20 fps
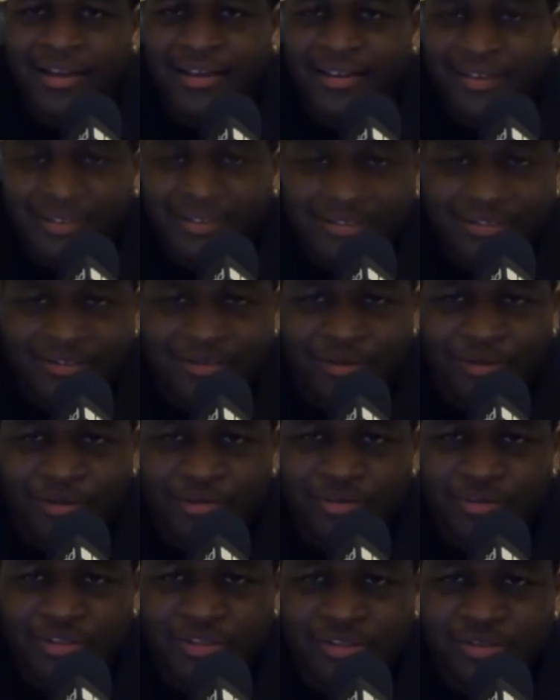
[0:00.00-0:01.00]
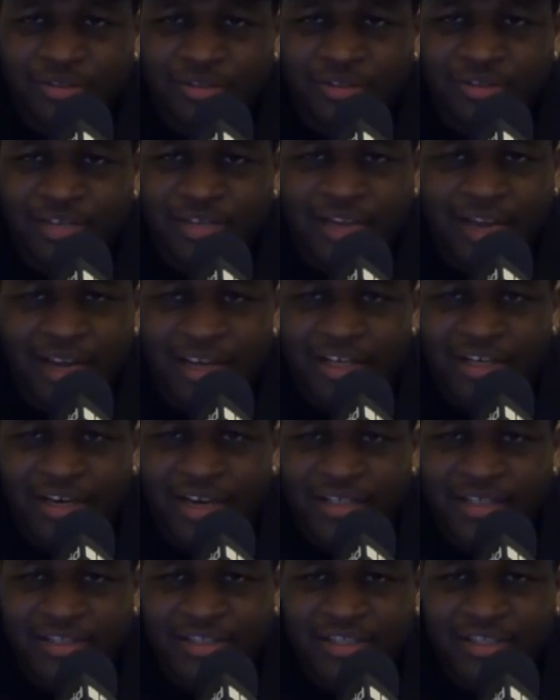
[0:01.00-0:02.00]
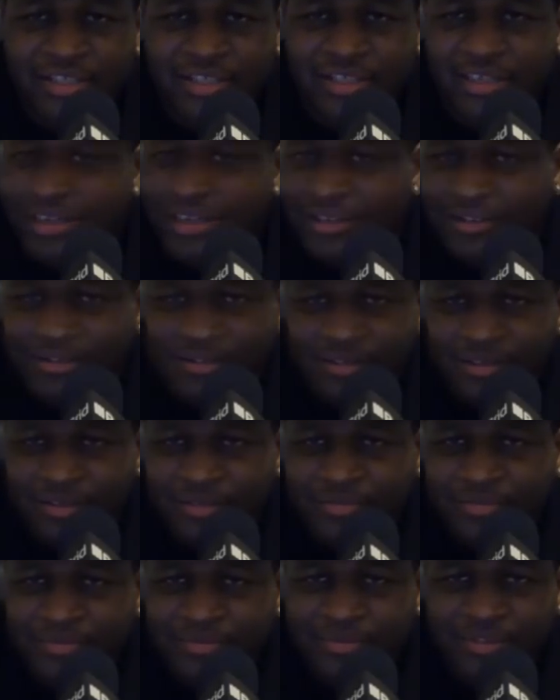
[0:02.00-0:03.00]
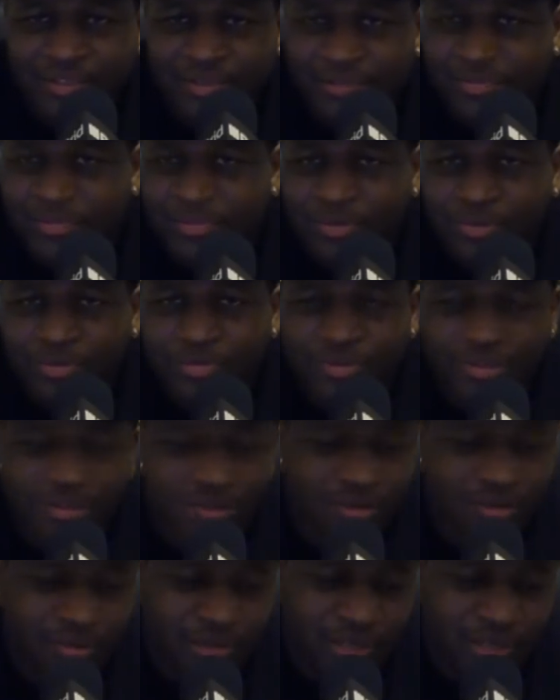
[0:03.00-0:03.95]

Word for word: end grocery store, they got good ass chicken there. I don't know. The grocery store